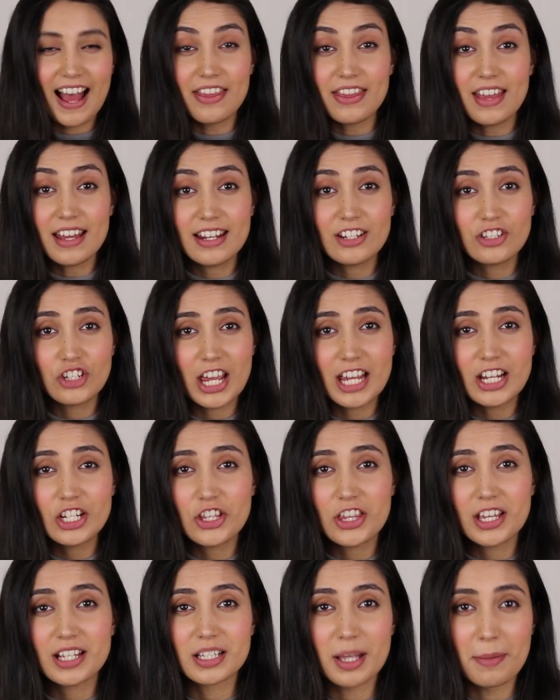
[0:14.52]
And then I
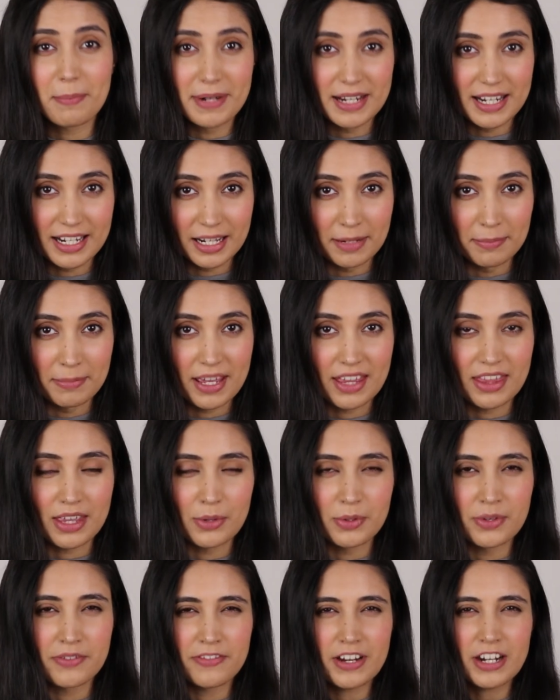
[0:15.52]
changed things up a little bit.
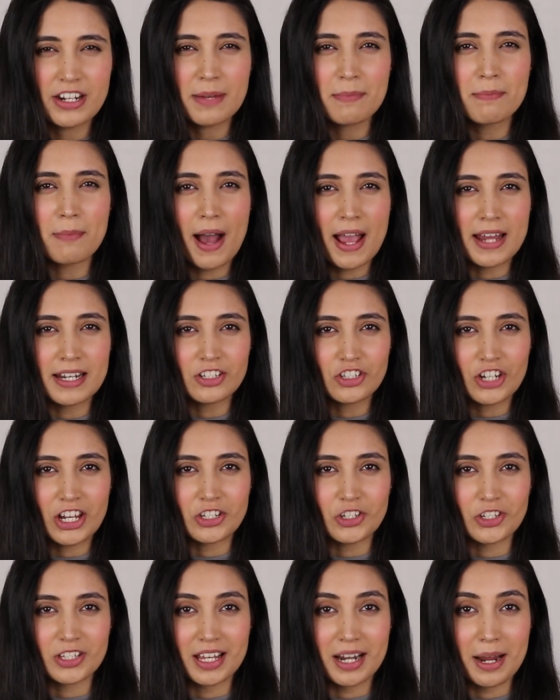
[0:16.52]
They were very minor
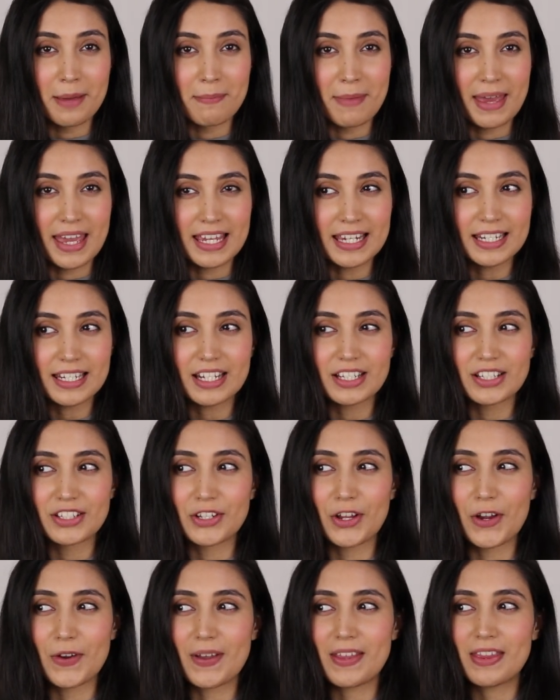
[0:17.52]
changes that I made.
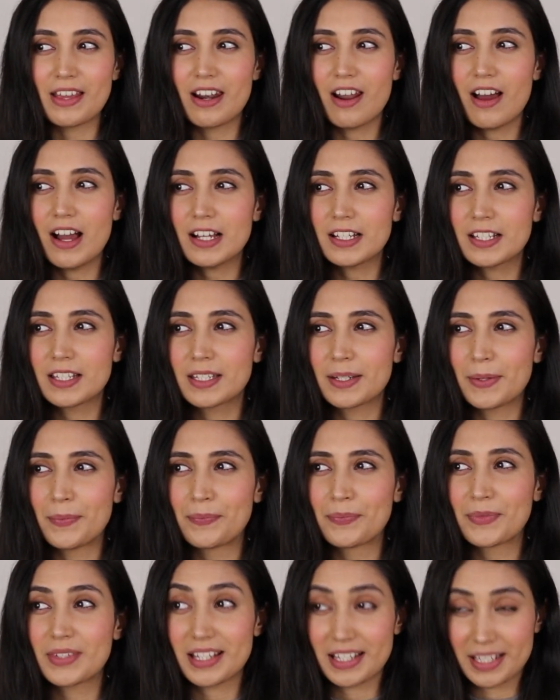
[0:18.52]
So in the last
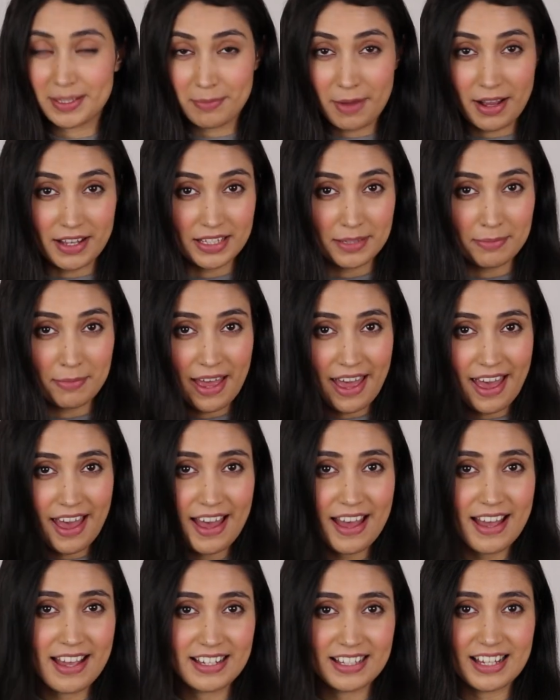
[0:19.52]
6 months, my
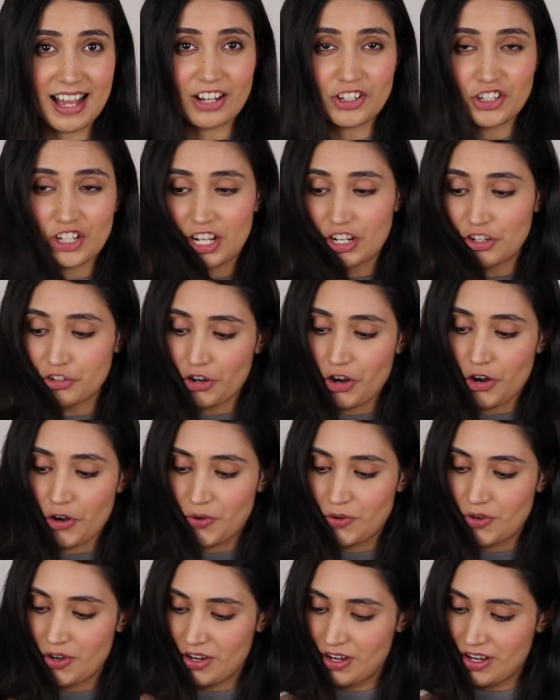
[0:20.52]
hair has actually
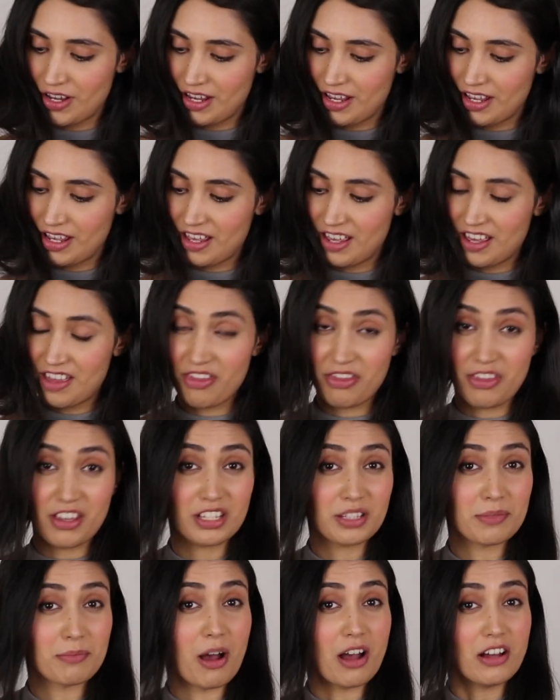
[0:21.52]
grown
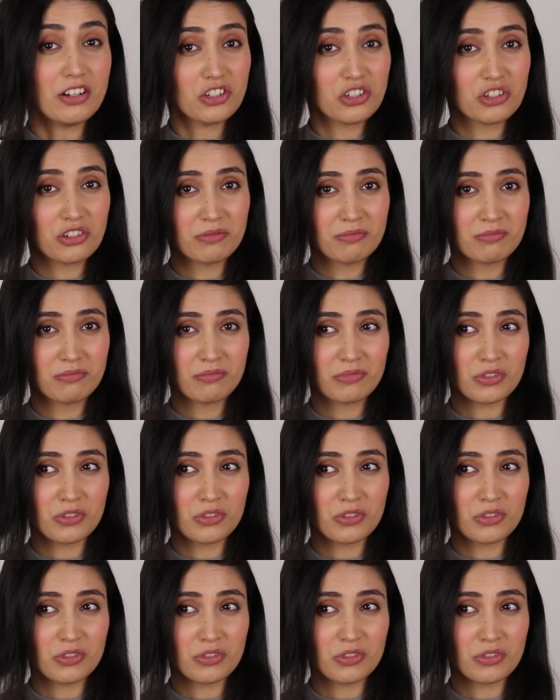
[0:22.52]
this much.